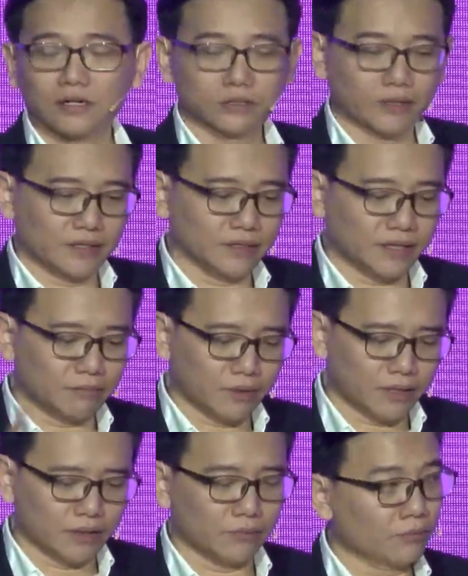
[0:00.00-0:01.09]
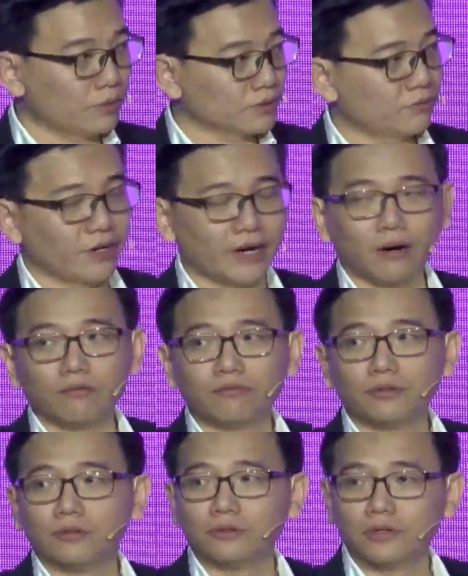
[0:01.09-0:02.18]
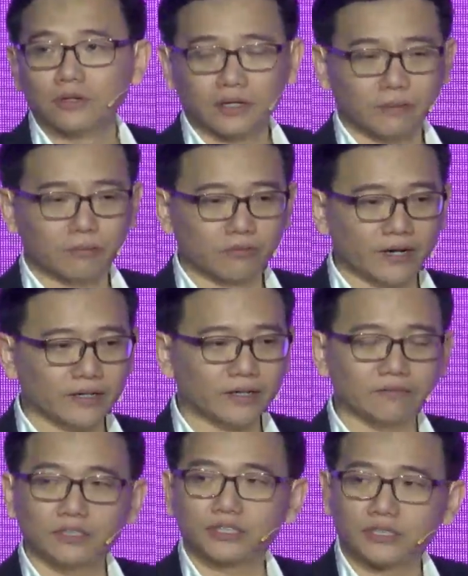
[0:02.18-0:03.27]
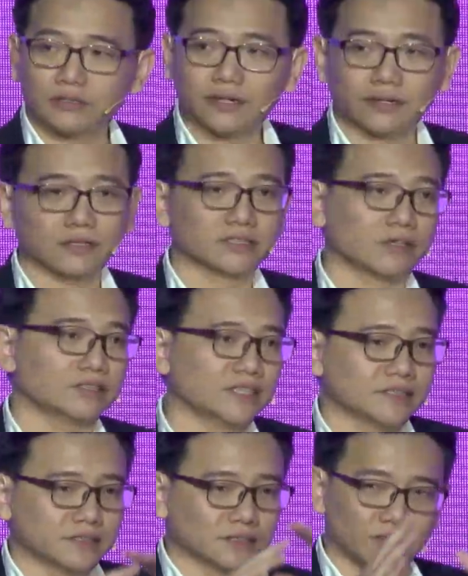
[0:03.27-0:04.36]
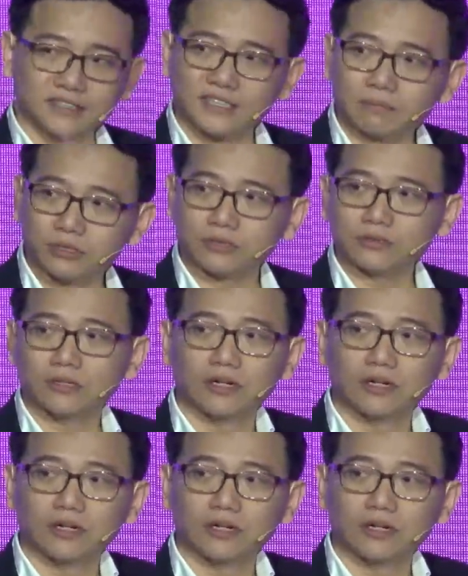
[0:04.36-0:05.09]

So I think Damba was very helpful in providing that vision, and it's not just conceptual.